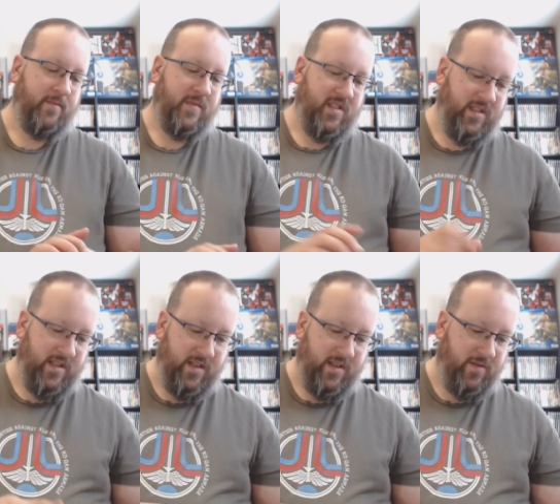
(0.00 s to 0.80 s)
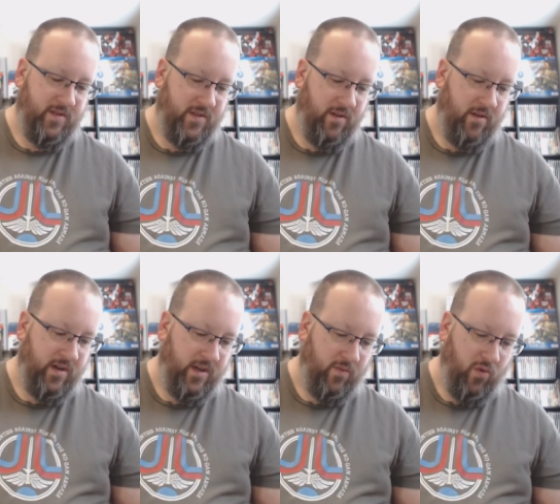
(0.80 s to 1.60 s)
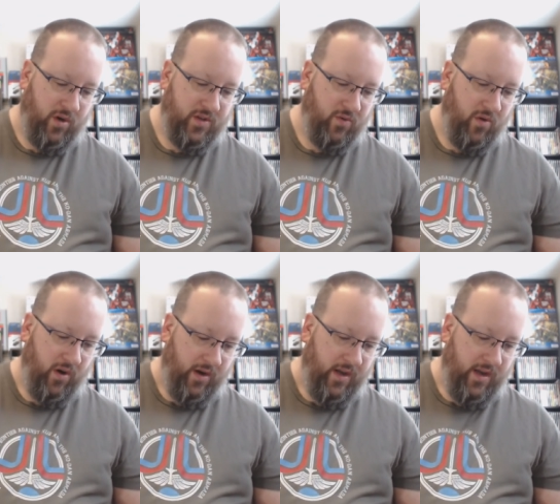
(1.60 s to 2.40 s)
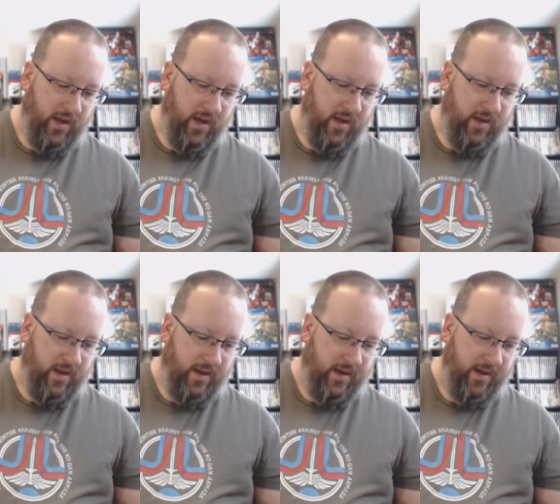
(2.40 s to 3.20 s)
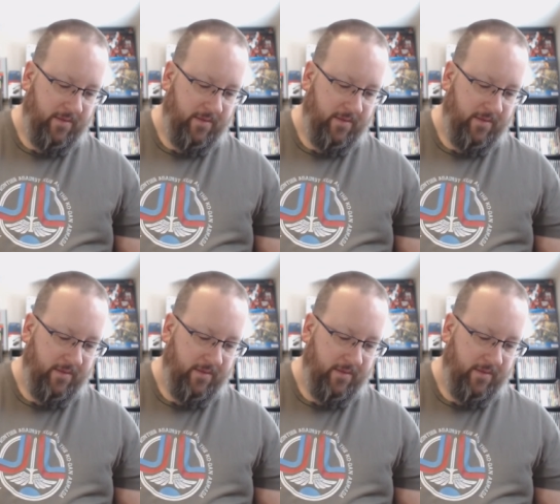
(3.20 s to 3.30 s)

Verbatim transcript: uh, starting to work toward uh,